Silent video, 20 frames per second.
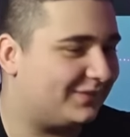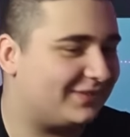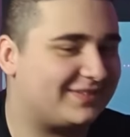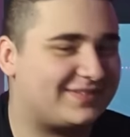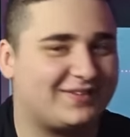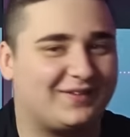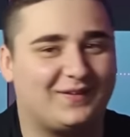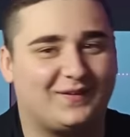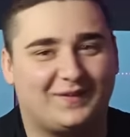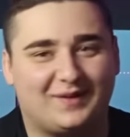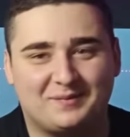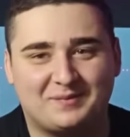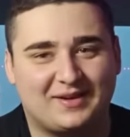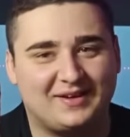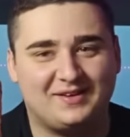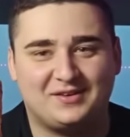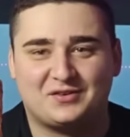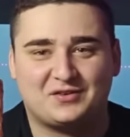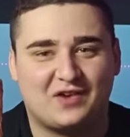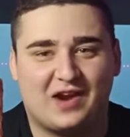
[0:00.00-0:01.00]
I'm sorry, I'm
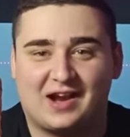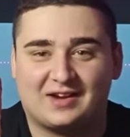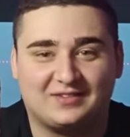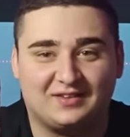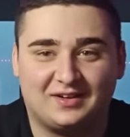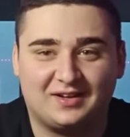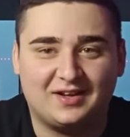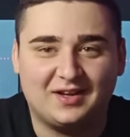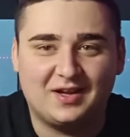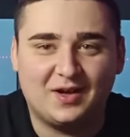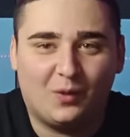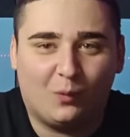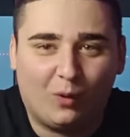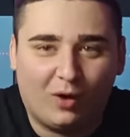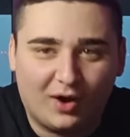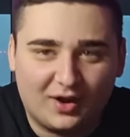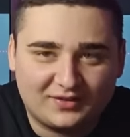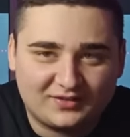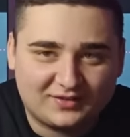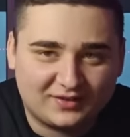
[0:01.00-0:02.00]
getting distracted.
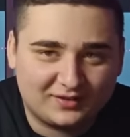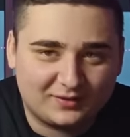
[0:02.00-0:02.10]
What? How do I